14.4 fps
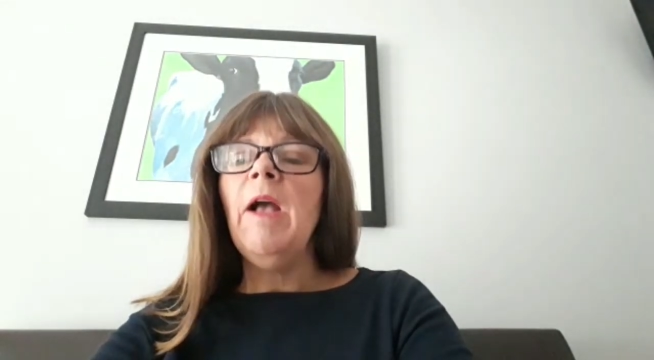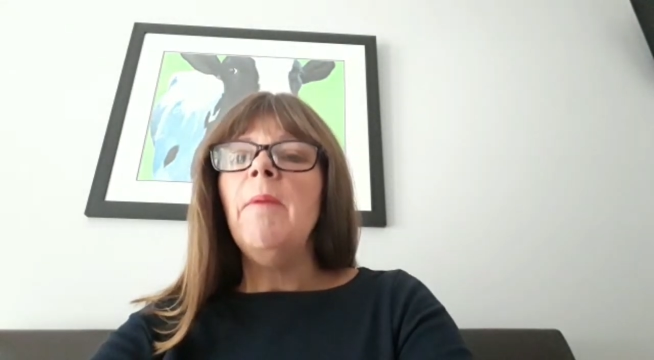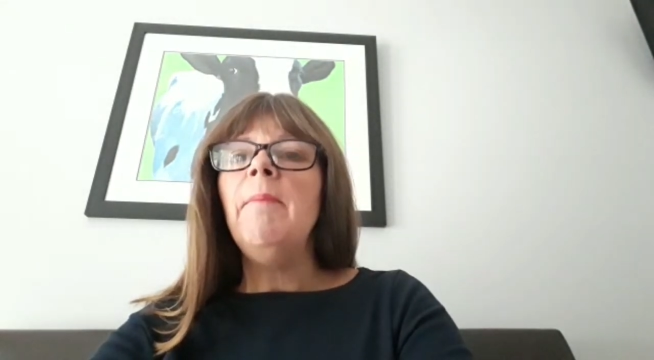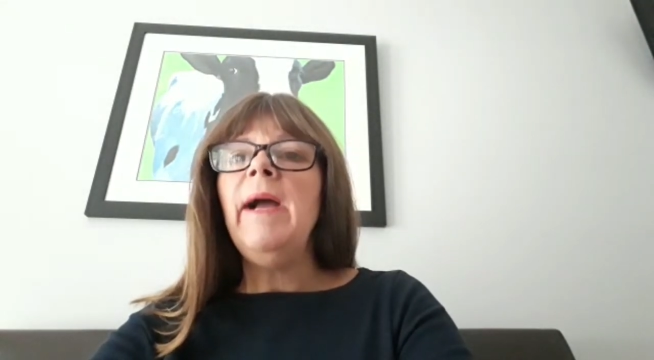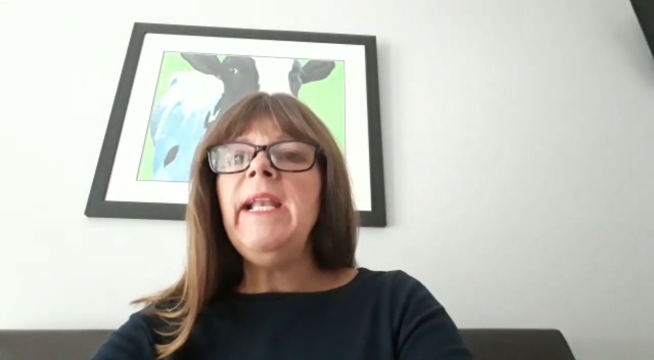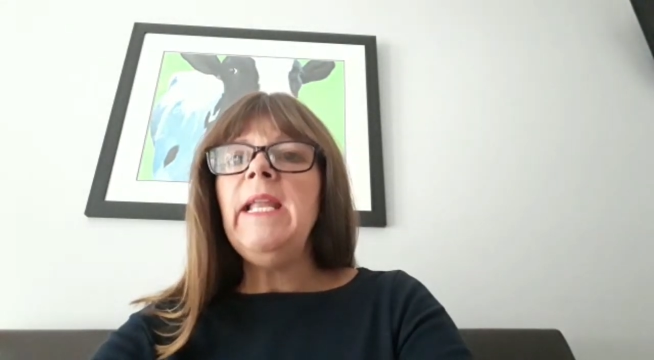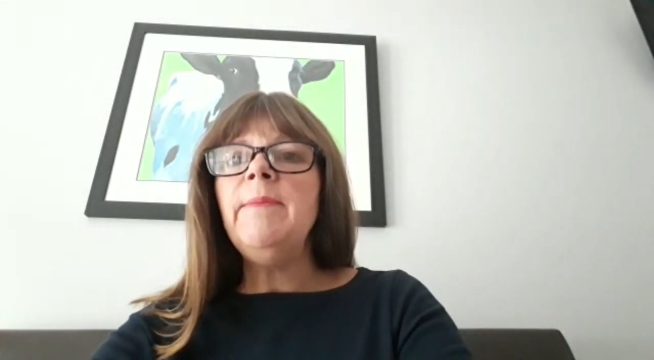
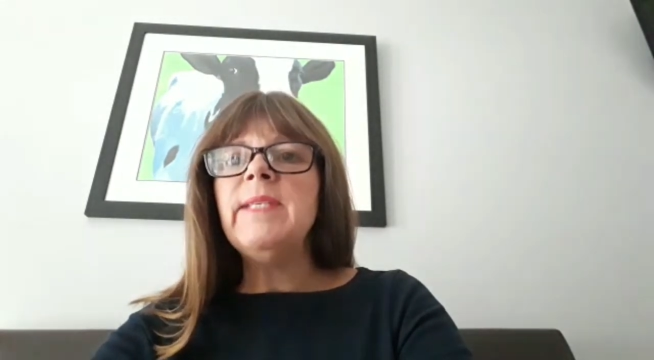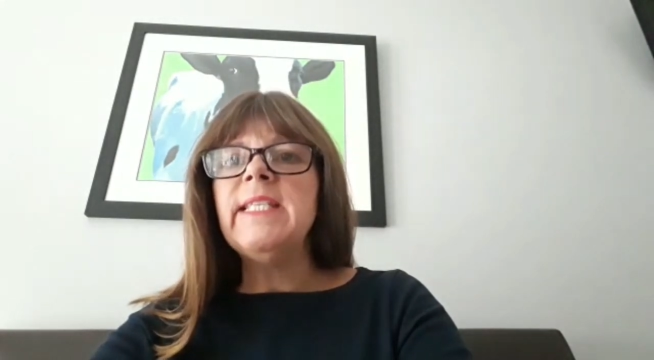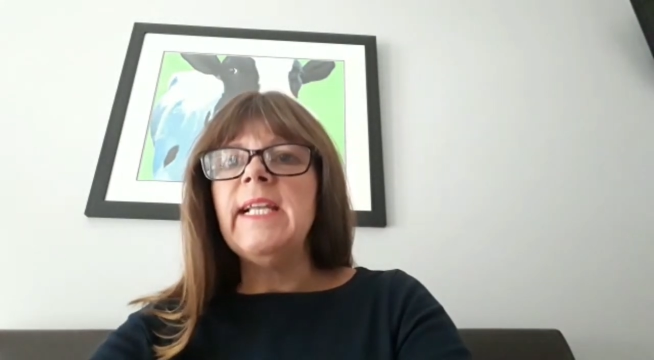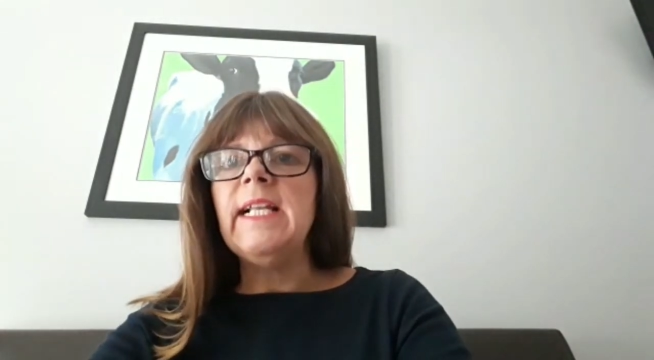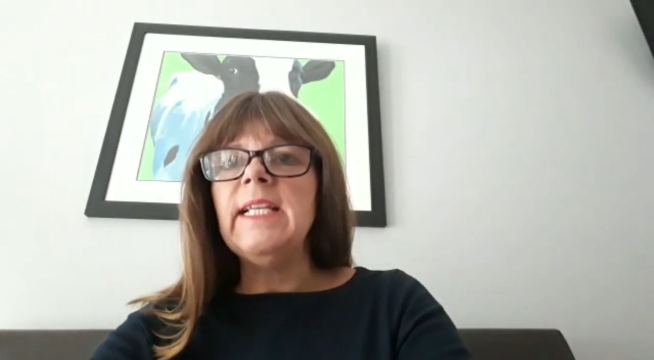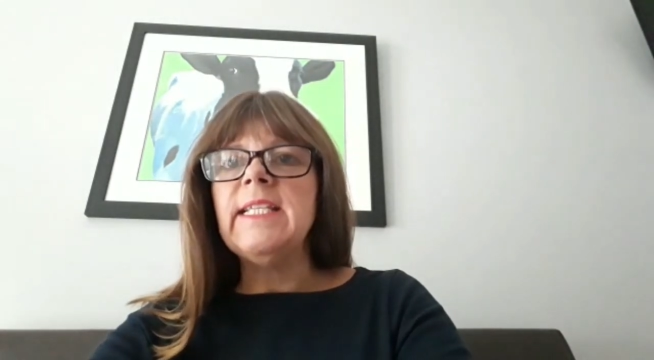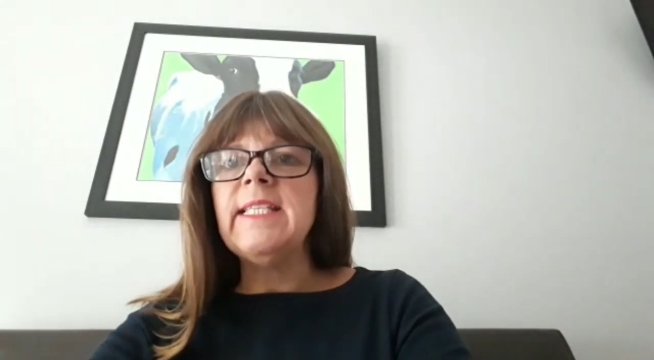My name is
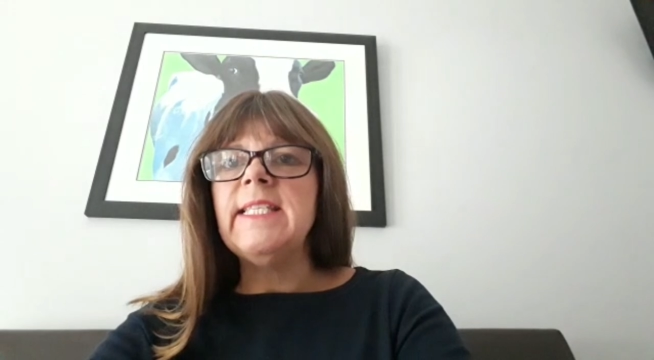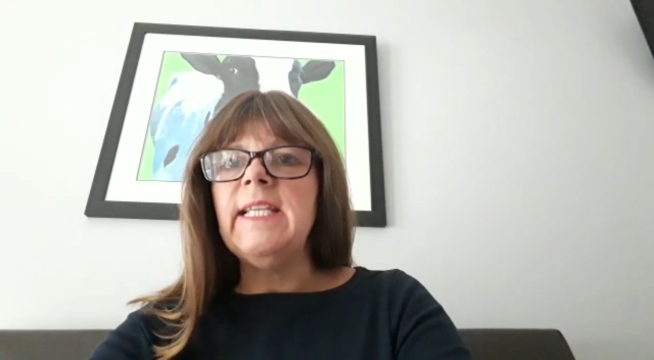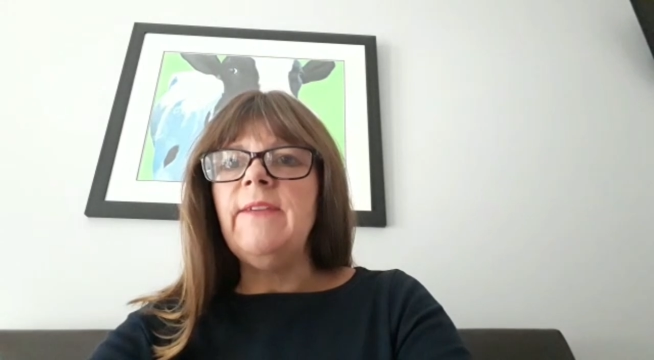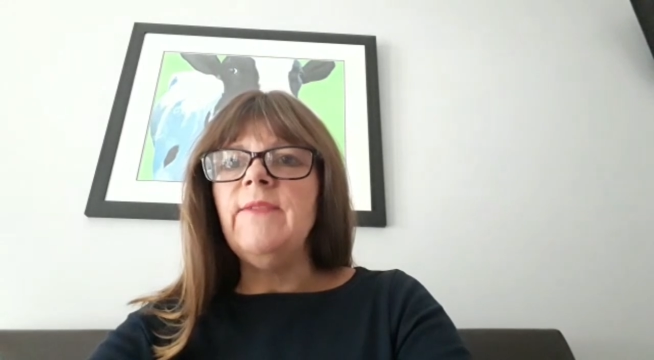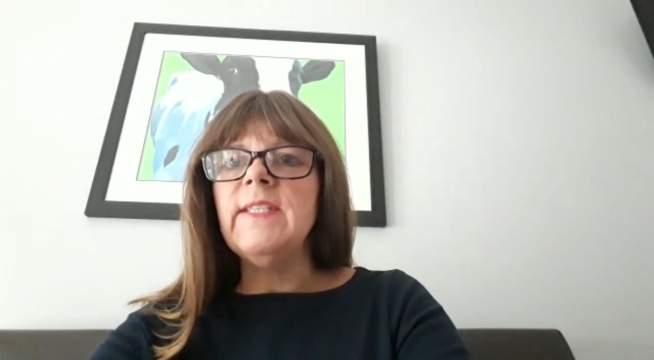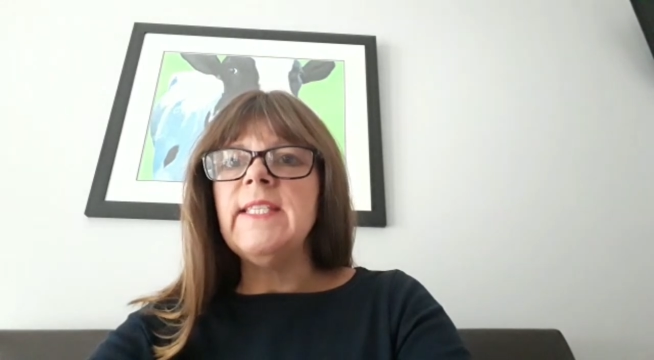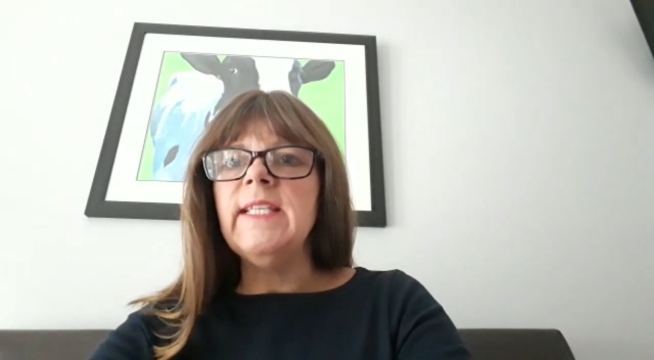Nicola
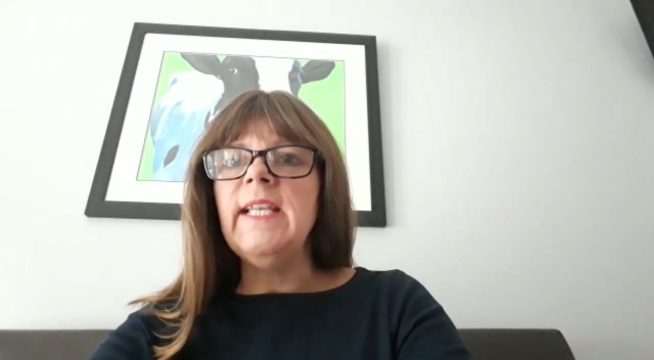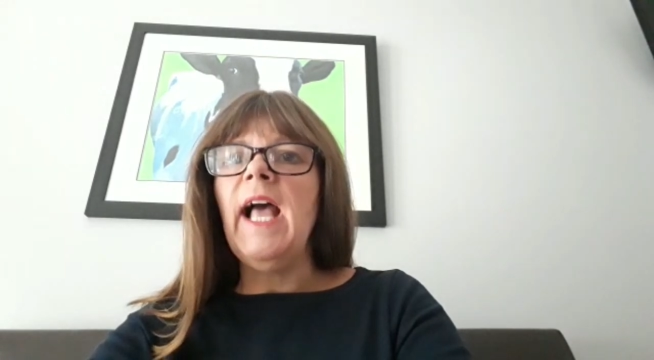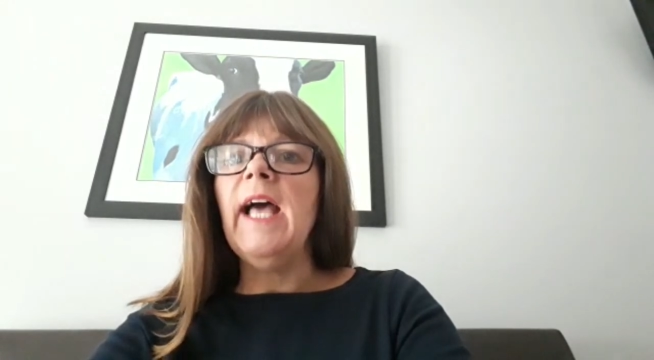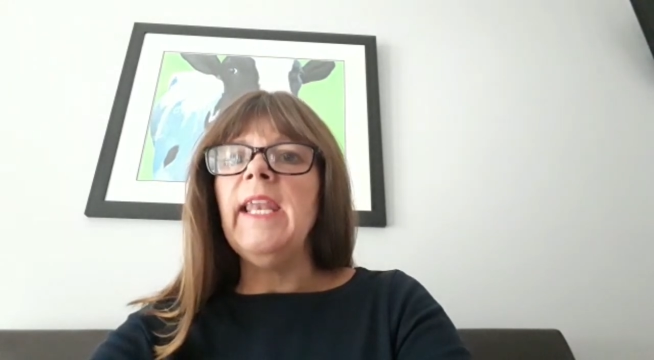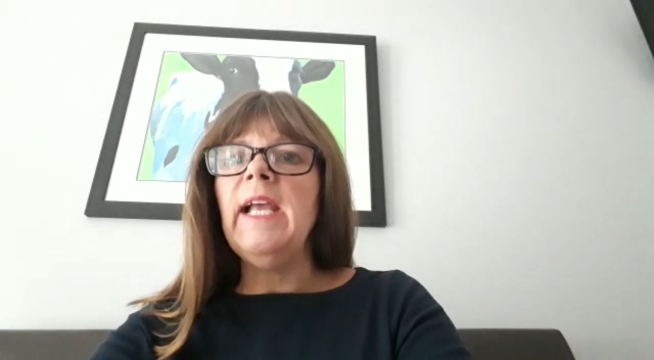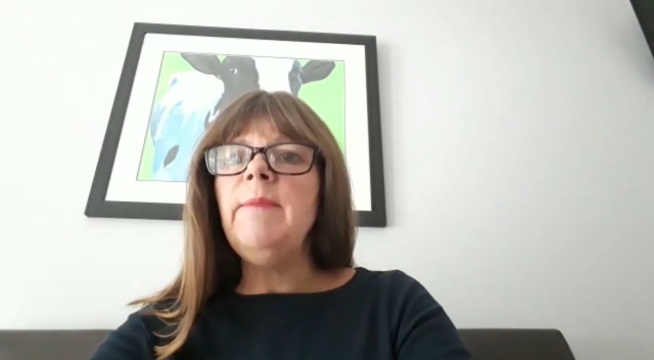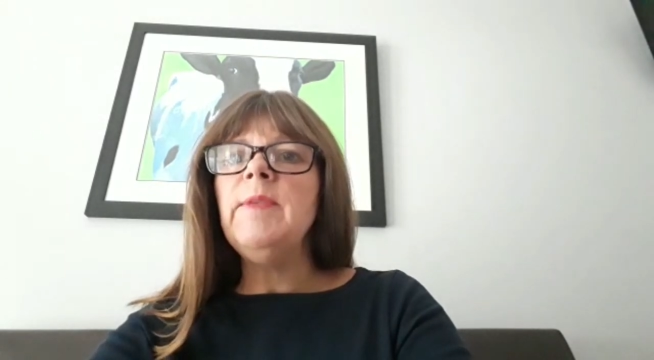Stevenson
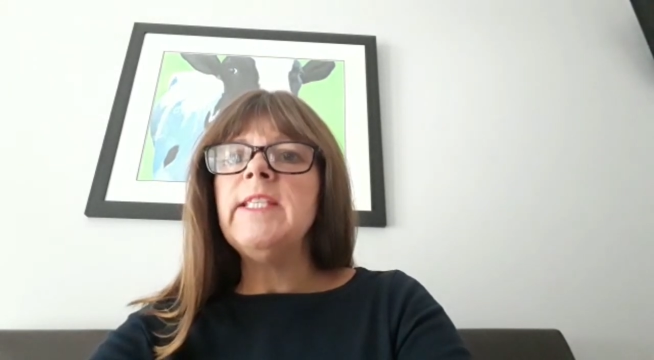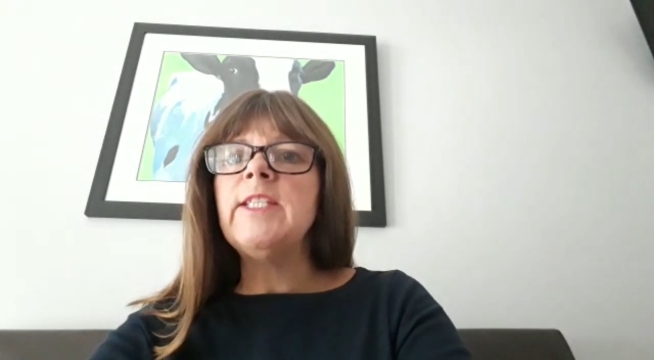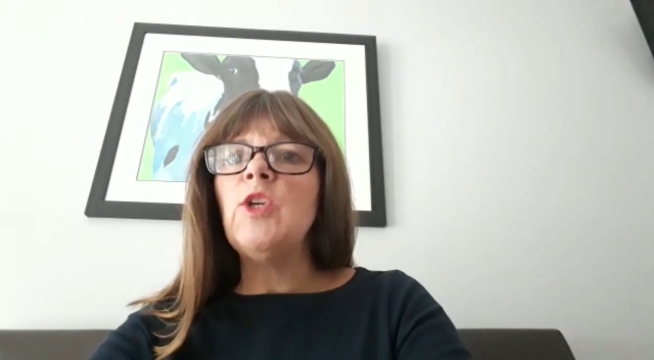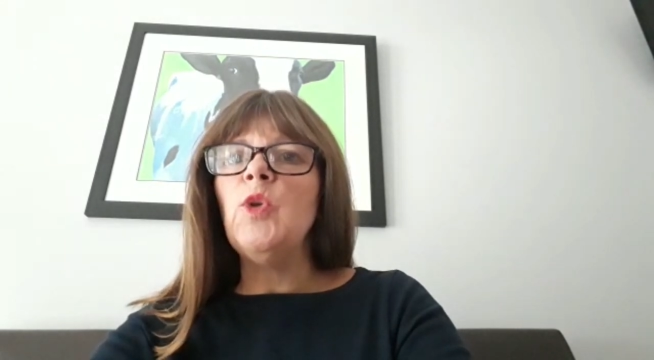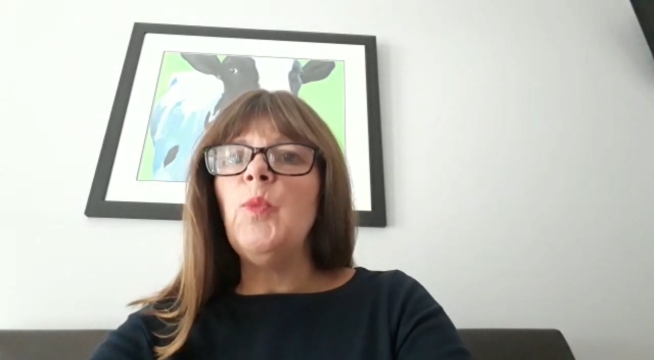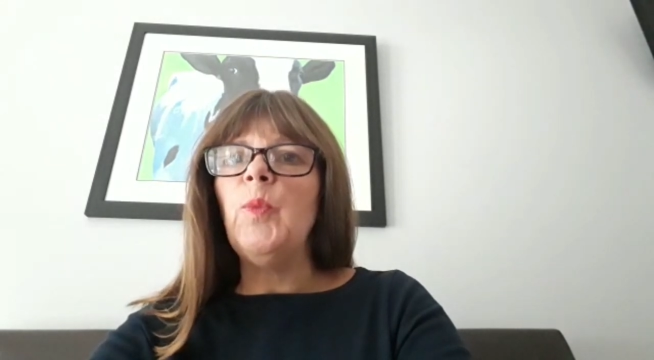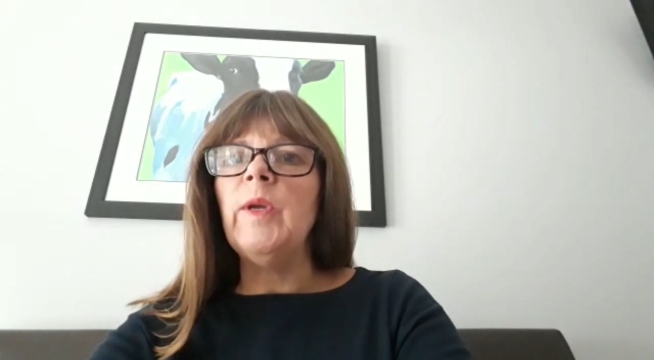and I'm the
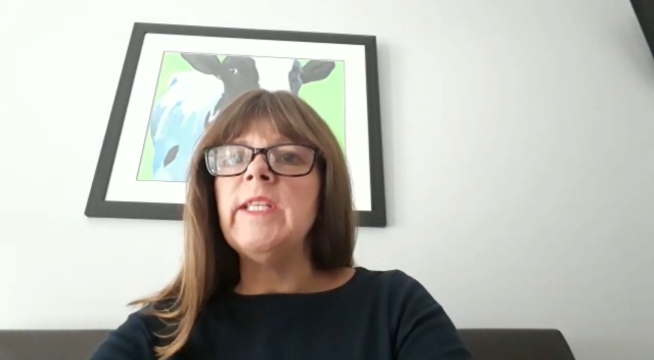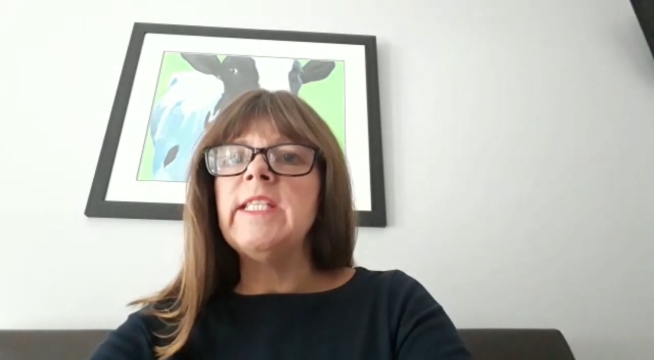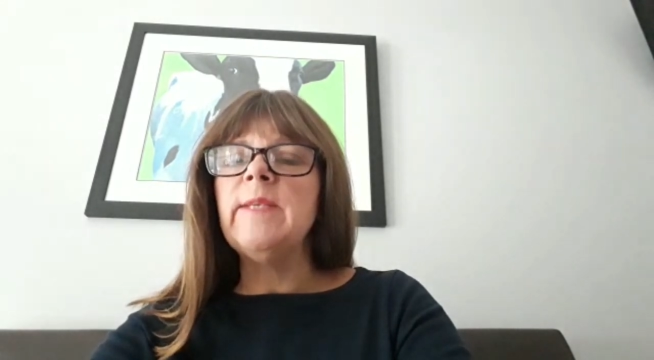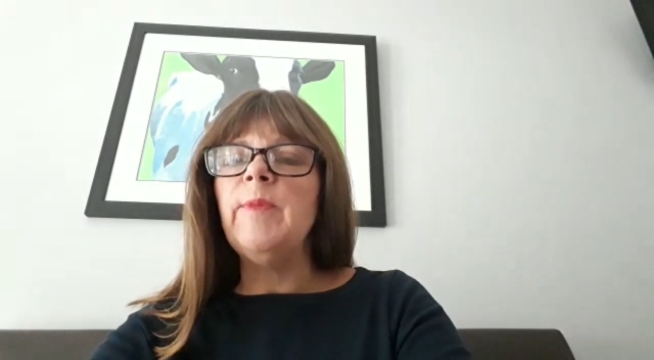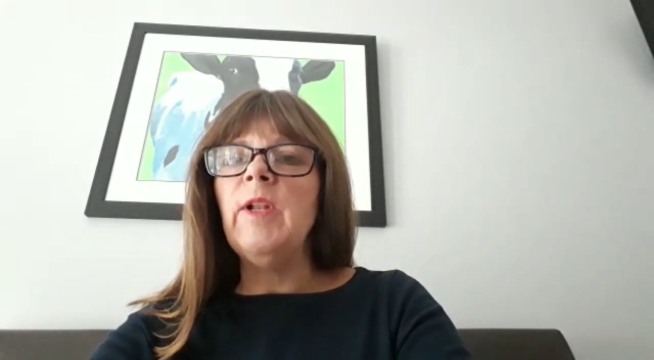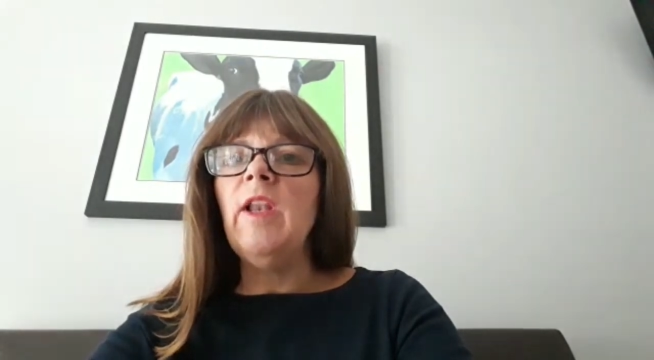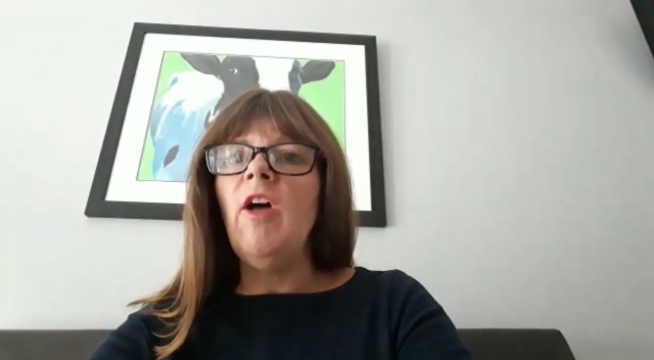school principal